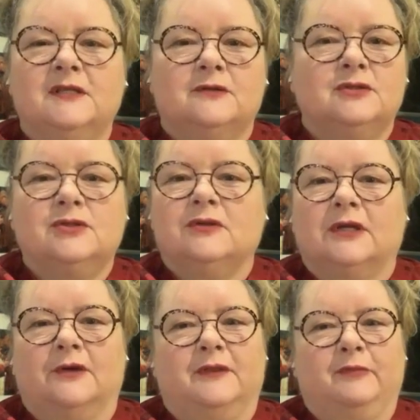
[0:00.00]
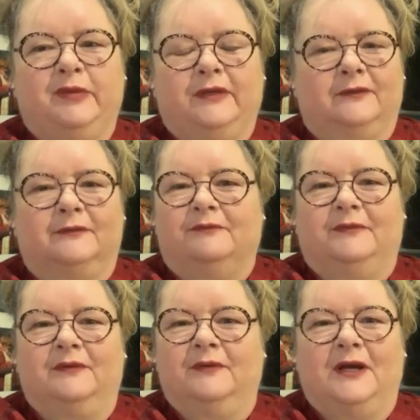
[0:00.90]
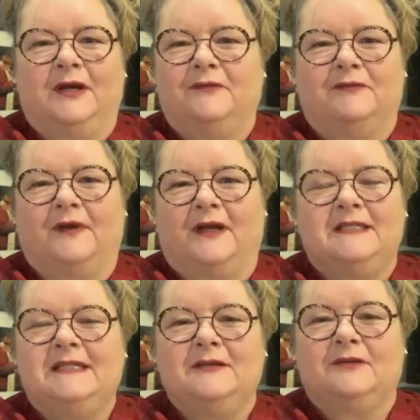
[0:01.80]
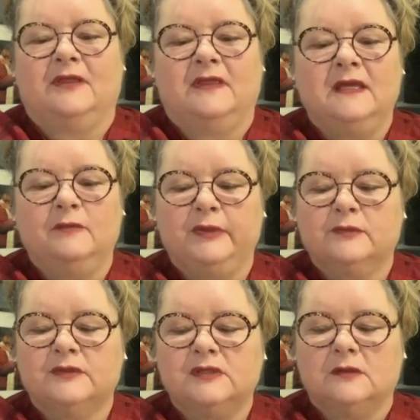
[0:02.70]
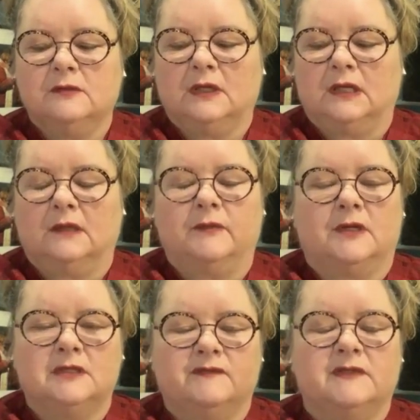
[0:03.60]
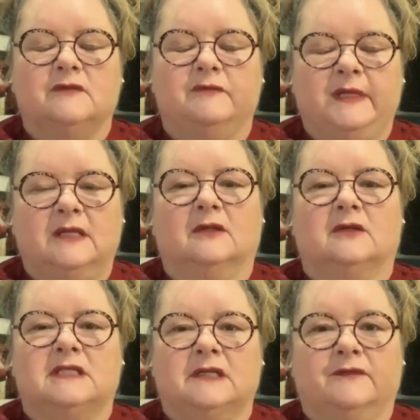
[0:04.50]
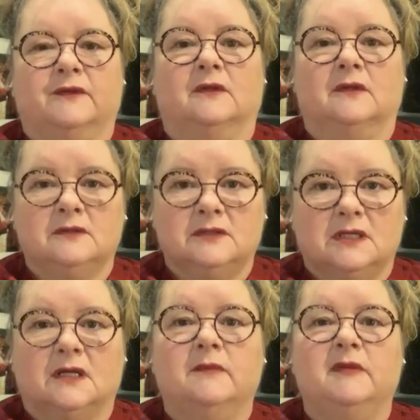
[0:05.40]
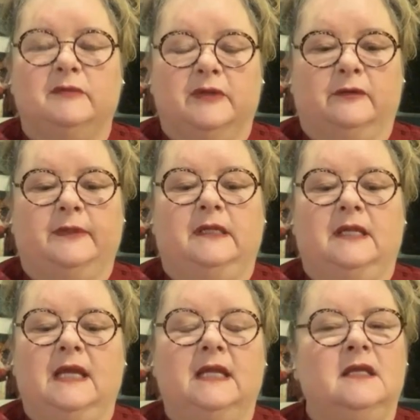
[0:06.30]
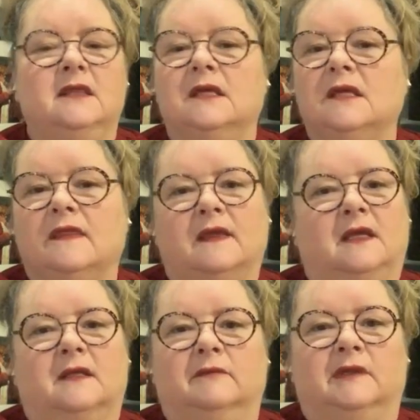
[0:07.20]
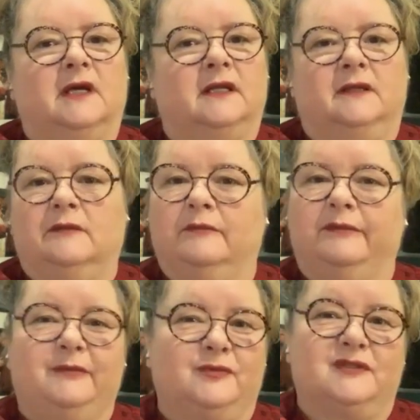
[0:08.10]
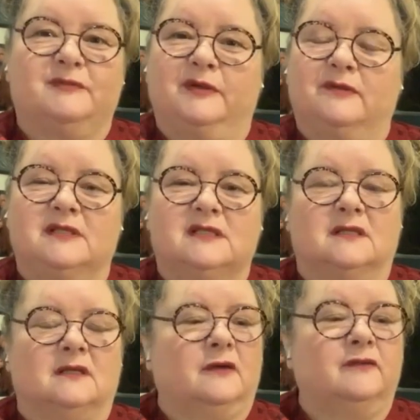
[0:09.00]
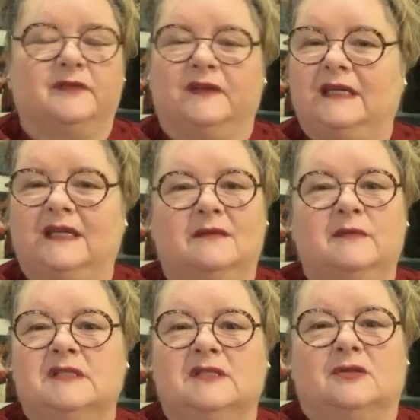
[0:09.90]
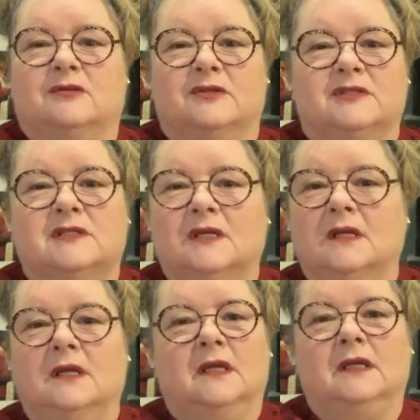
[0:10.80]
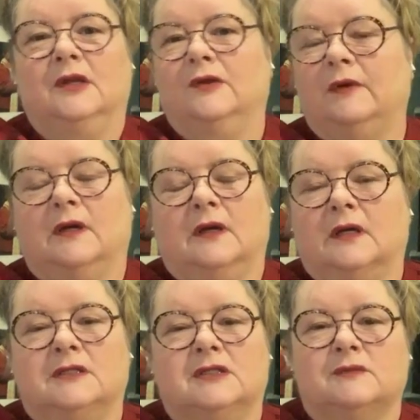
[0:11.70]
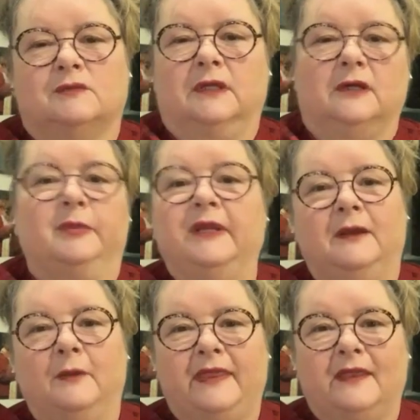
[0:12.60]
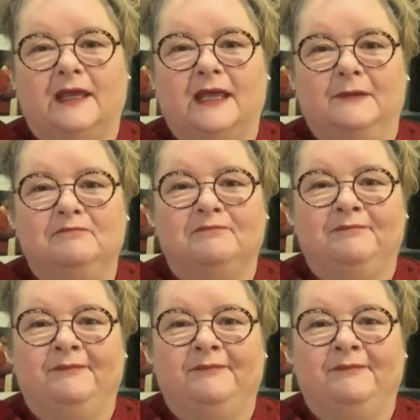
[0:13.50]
the old sugarcoat the pill kind of idea, I think, but also those of us who've been in lockdown for a long time in Melbourne, anything that can lighten people's spirits and hopefully get the message across, you know, I just want to help in any way that I can.